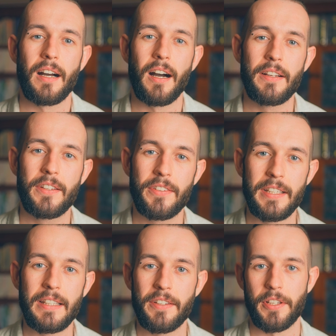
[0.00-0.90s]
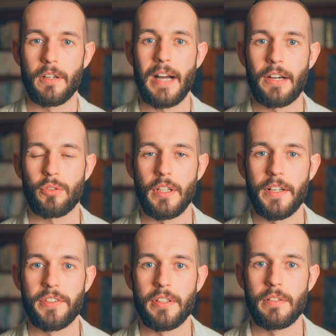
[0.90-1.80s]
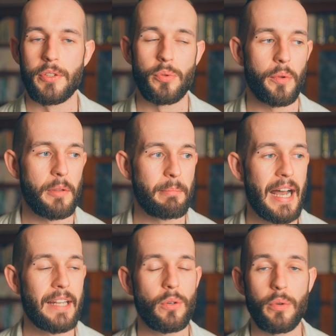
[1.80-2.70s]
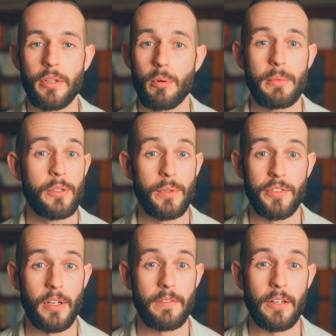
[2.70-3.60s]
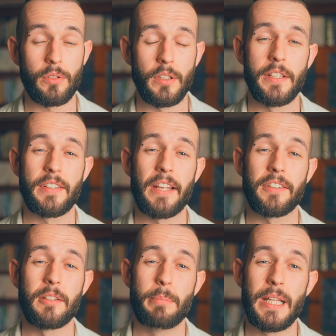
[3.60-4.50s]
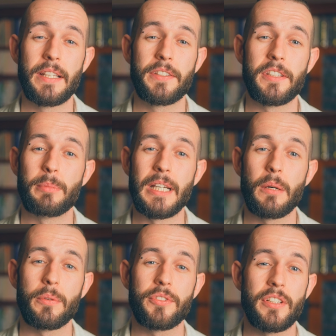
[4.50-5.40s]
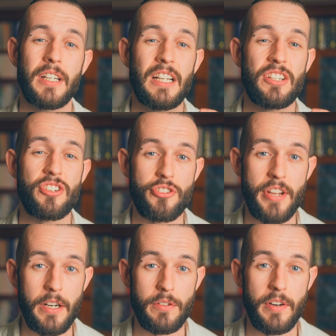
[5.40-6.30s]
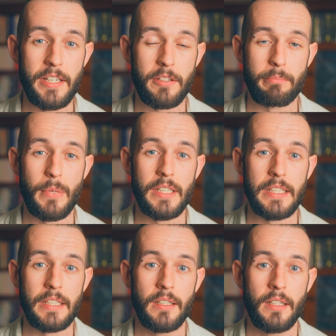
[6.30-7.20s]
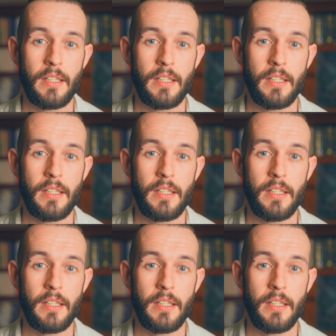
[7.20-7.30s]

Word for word: I see the self-actualized individual, the man or the woman who is self-actualized, has an ability to be able to generate money